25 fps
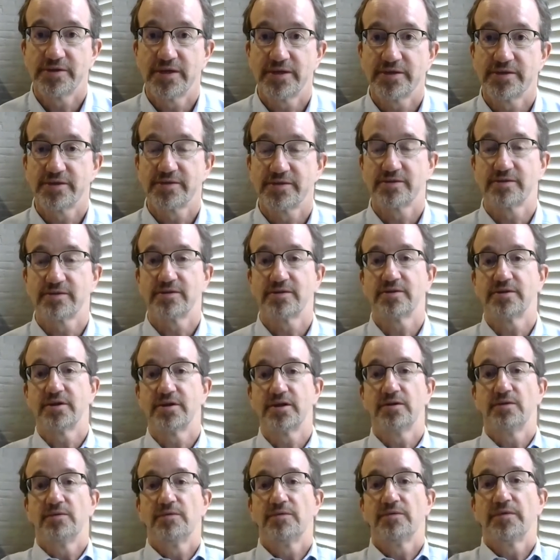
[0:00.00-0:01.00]
That's, you
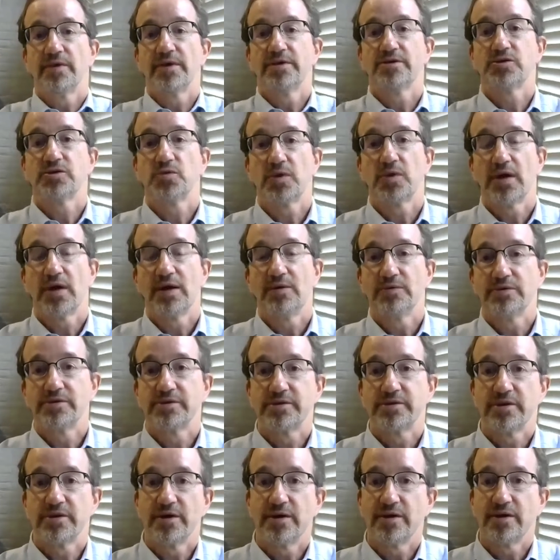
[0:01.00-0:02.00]
know, that's what I would
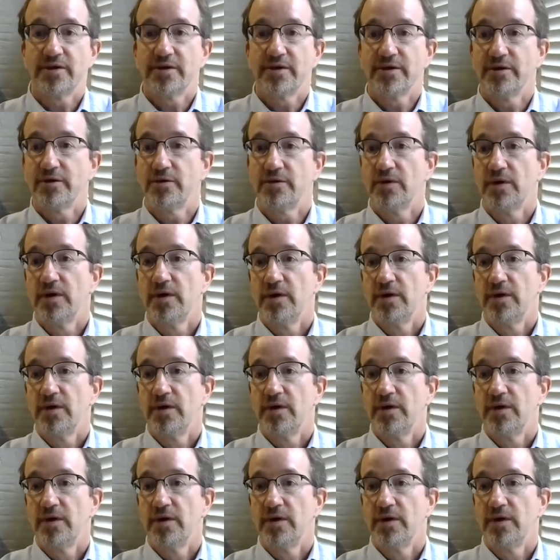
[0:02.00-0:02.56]
say. You know,